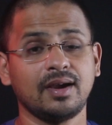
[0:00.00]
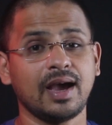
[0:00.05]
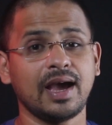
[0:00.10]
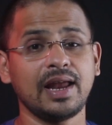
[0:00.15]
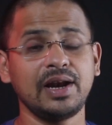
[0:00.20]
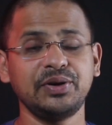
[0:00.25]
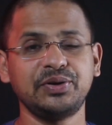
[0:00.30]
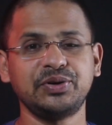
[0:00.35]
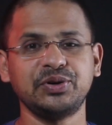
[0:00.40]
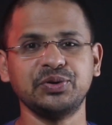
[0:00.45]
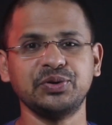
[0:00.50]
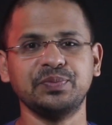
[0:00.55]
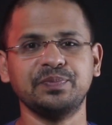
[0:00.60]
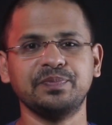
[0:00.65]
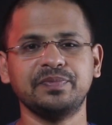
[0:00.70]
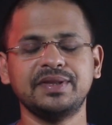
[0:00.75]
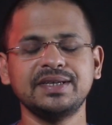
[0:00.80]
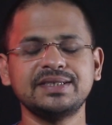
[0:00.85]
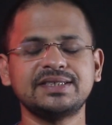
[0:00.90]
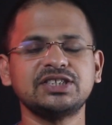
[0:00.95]
Hello YouTube,
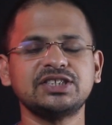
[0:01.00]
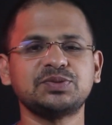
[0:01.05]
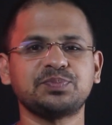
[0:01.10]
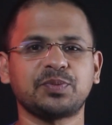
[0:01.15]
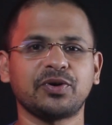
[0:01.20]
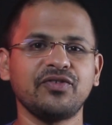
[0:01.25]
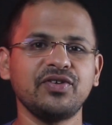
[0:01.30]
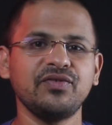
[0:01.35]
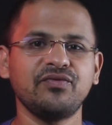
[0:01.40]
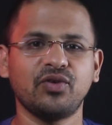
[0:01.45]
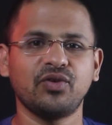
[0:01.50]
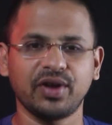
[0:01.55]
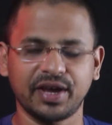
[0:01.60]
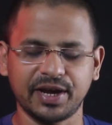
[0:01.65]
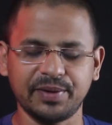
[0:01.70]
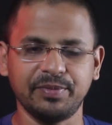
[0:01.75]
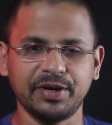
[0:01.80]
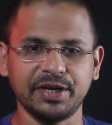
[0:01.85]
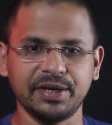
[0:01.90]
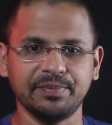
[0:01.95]
this is Praveen for
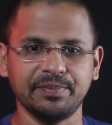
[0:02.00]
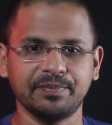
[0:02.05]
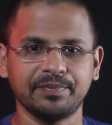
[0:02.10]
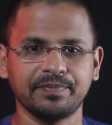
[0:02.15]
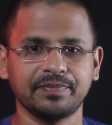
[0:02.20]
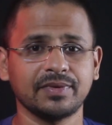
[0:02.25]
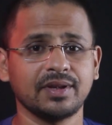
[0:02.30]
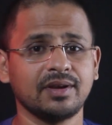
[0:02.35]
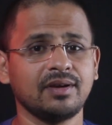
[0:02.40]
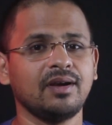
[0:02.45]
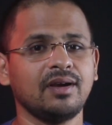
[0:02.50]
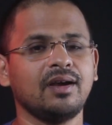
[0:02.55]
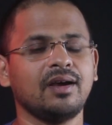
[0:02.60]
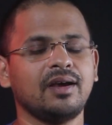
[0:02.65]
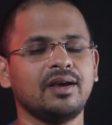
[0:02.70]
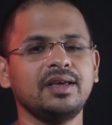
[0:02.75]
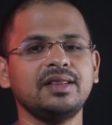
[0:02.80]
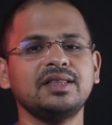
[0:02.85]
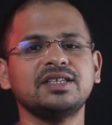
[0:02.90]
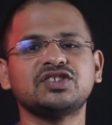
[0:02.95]
TechEmpty.
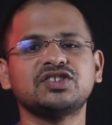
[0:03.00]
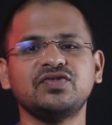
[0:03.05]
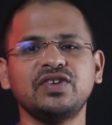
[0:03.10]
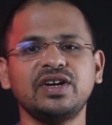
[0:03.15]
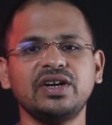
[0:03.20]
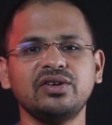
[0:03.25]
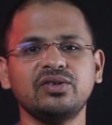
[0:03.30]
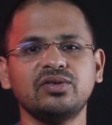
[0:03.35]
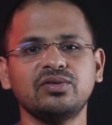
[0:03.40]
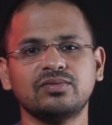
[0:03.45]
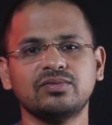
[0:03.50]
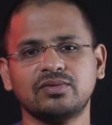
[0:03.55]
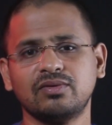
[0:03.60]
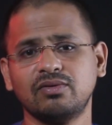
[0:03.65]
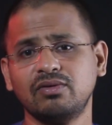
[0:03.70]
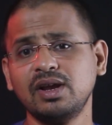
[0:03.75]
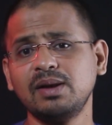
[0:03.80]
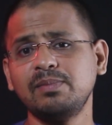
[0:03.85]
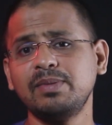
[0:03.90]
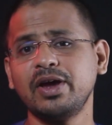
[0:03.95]
In this video,
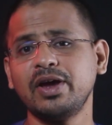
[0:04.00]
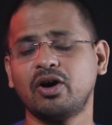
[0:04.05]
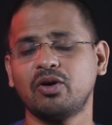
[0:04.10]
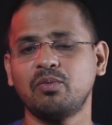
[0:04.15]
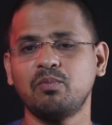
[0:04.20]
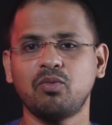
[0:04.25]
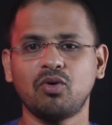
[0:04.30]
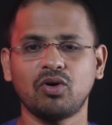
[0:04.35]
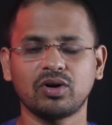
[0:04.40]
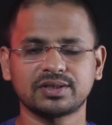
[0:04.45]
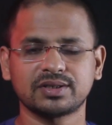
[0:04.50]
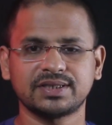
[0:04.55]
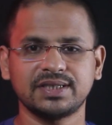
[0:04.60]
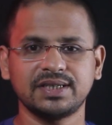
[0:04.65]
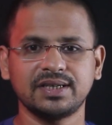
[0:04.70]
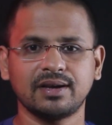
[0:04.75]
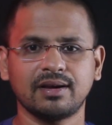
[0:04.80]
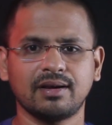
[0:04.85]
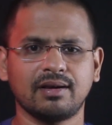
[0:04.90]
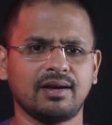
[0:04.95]
we'll be
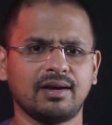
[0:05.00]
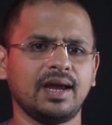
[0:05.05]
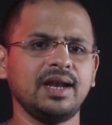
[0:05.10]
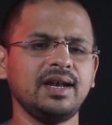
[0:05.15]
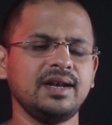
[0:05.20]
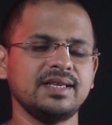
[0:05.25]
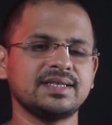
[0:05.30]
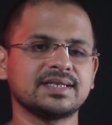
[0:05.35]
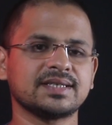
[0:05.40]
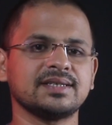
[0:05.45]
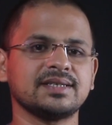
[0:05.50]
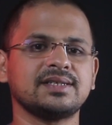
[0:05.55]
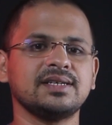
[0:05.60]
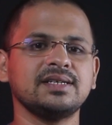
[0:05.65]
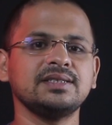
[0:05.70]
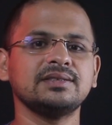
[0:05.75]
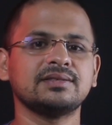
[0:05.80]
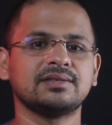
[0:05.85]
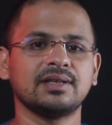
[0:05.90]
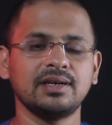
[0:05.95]
unboxing and
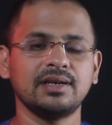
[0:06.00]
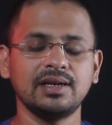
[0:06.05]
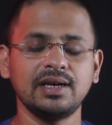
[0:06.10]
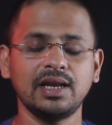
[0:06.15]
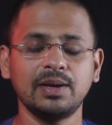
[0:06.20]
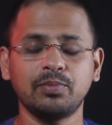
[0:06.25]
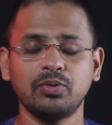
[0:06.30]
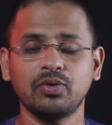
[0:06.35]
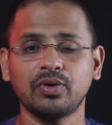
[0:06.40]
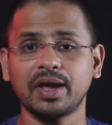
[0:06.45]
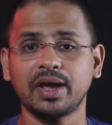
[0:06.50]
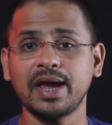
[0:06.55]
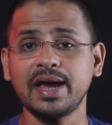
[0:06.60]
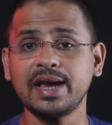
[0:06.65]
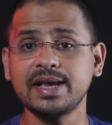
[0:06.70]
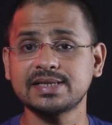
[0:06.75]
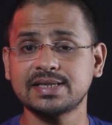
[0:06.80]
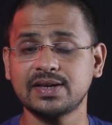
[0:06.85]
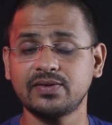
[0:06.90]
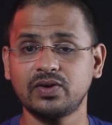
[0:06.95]
discussing the Lilliput
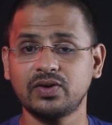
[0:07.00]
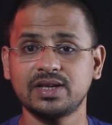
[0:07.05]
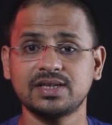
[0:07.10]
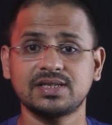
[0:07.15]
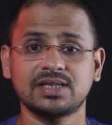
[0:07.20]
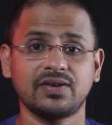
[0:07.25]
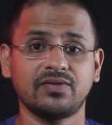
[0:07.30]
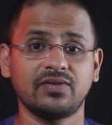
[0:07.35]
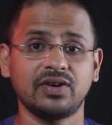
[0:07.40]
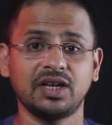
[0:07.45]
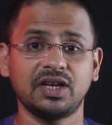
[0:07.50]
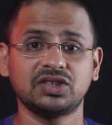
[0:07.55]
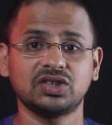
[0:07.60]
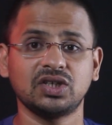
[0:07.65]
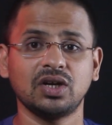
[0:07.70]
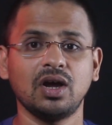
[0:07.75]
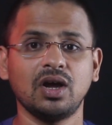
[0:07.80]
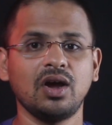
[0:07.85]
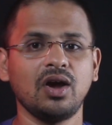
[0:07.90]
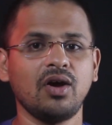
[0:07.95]
A7s 7-inch
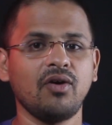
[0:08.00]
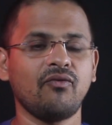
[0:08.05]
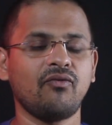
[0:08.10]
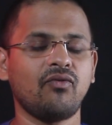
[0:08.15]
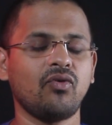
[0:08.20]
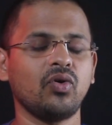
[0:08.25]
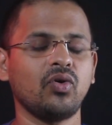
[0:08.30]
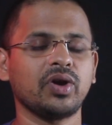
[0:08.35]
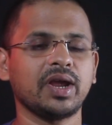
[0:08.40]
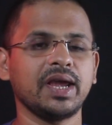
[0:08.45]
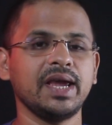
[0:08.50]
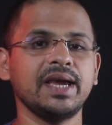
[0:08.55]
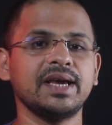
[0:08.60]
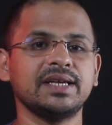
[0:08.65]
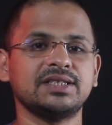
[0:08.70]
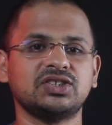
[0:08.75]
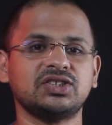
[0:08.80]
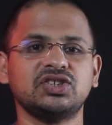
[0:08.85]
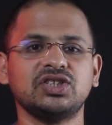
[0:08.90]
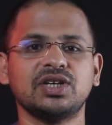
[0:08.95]
4K
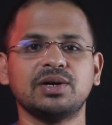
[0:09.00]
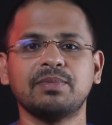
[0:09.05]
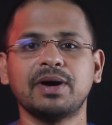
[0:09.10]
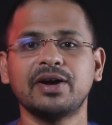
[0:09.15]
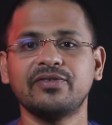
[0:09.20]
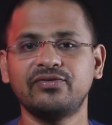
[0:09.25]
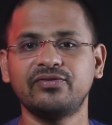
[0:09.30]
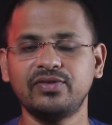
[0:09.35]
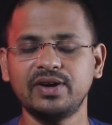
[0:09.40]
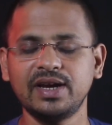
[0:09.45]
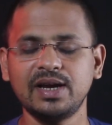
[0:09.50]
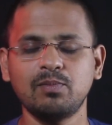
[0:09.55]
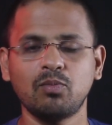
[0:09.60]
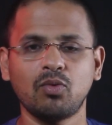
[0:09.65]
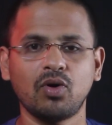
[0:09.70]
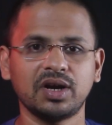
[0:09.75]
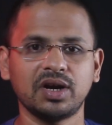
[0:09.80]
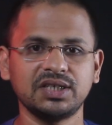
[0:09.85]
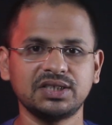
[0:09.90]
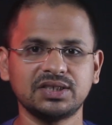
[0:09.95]
HDMI Field
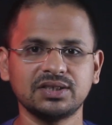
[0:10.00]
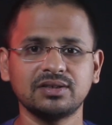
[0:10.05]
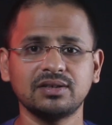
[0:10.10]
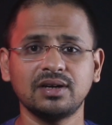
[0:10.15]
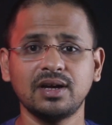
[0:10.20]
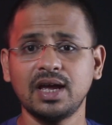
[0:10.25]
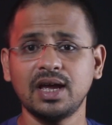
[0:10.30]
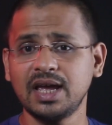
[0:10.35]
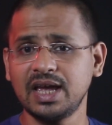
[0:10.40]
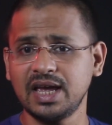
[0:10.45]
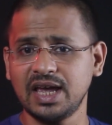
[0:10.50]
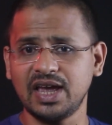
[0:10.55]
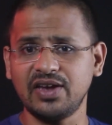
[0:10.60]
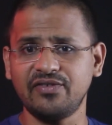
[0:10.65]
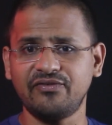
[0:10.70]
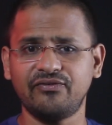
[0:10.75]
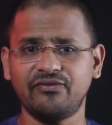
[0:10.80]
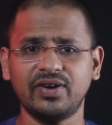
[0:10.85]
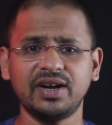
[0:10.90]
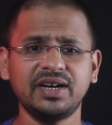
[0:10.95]
Monitor, a
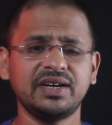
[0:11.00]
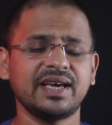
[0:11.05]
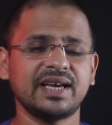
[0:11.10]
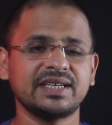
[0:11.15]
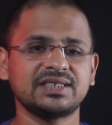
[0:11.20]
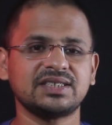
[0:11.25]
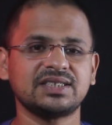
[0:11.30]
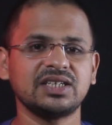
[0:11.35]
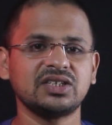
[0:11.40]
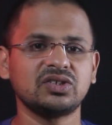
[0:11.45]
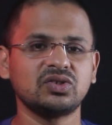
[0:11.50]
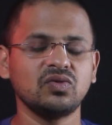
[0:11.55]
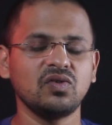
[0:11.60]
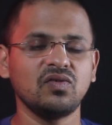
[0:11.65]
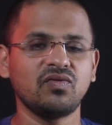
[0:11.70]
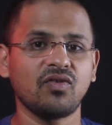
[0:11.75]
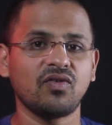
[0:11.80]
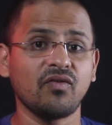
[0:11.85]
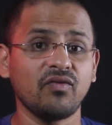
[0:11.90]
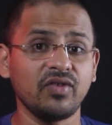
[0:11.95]
fantastic tool
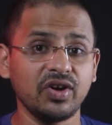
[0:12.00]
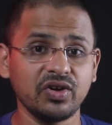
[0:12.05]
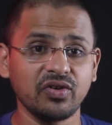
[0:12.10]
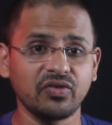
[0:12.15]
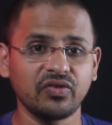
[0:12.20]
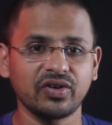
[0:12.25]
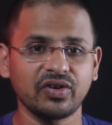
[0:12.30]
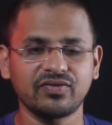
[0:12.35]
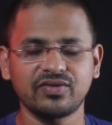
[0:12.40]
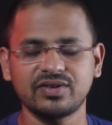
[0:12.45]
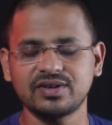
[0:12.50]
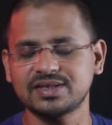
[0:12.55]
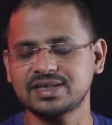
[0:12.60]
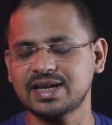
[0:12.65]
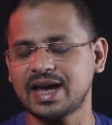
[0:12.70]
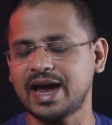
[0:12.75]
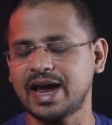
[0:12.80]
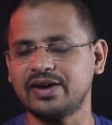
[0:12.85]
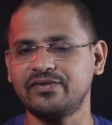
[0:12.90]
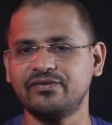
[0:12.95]
for videographers
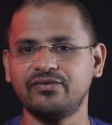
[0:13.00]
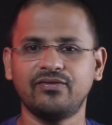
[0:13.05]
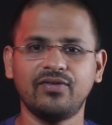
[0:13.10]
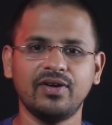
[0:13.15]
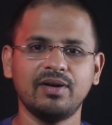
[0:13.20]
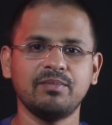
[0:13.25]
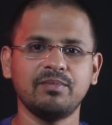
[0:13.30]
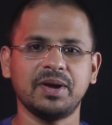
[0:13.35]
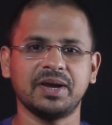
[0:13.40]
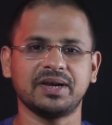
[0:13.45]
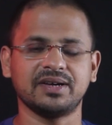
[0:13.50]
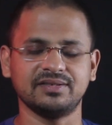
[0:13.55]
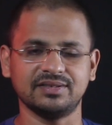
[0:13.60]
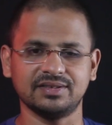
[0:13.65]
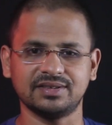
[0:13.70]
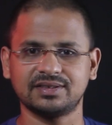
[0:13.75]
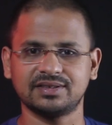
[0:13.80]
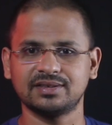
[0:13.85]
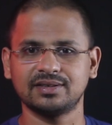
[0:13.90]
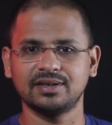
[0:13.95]
and
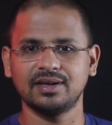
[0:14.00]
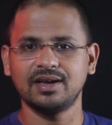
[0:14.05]
filmmakers.